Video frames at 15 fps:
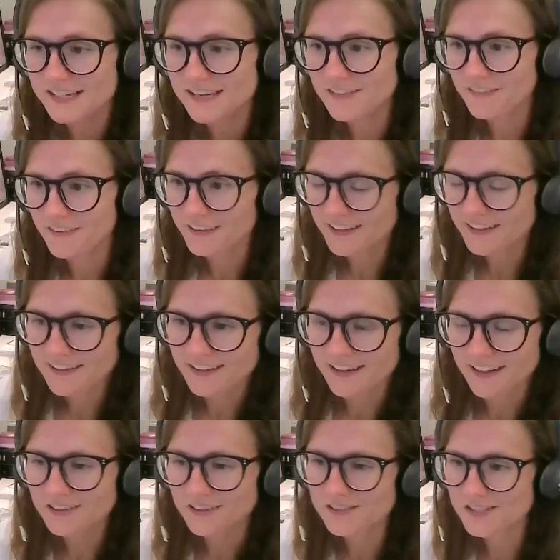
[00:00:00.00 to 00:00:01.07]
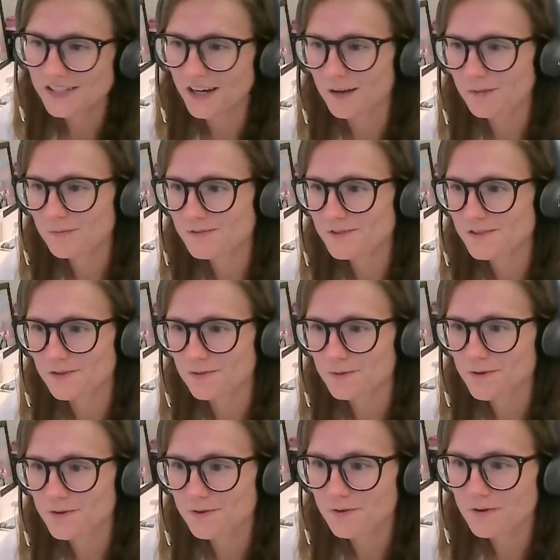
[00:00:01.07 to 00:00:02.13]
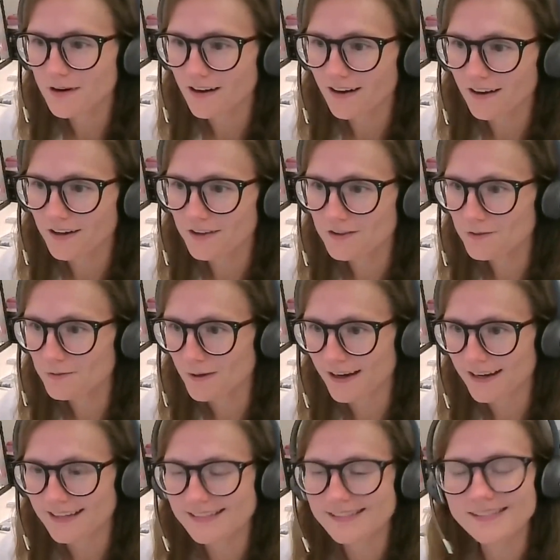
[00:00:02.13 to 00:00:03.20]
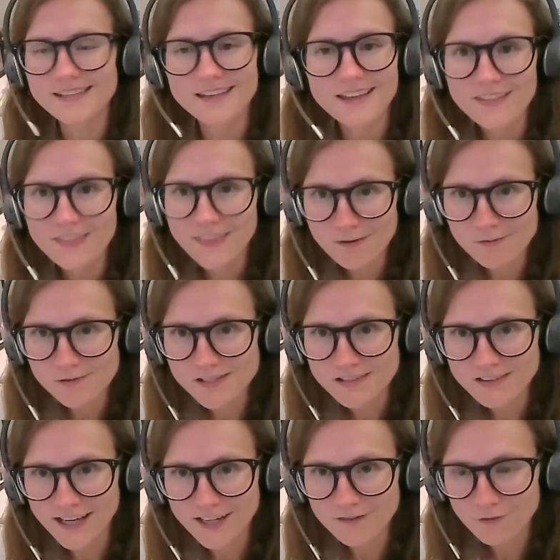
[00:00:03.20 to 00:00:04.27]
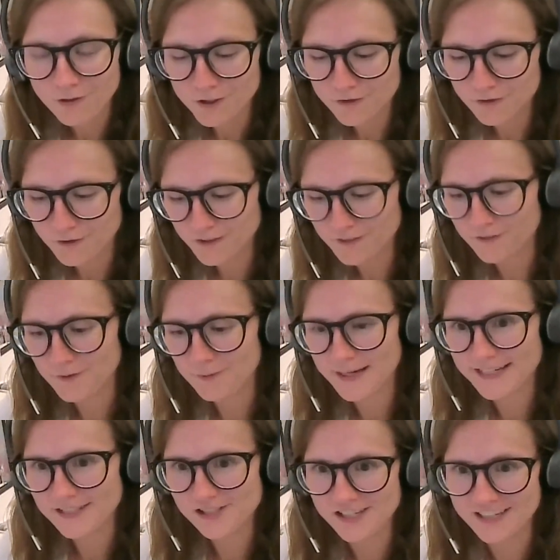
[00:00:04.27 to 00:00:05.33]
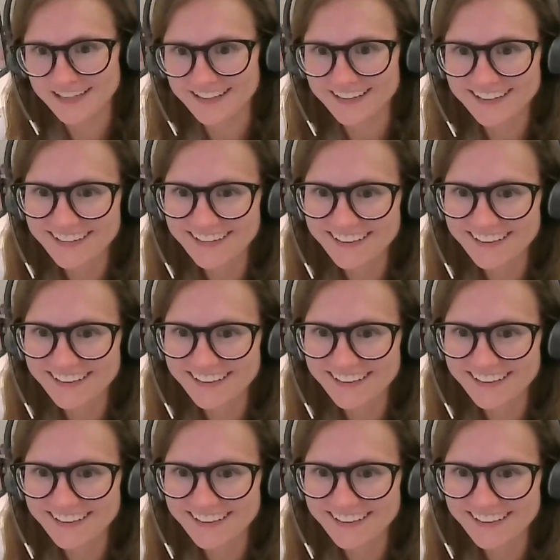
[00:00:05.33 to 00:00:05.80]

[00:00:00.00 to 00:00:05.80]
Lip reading: if anything else comes through. Otherwise, that was a lot of wonderful information.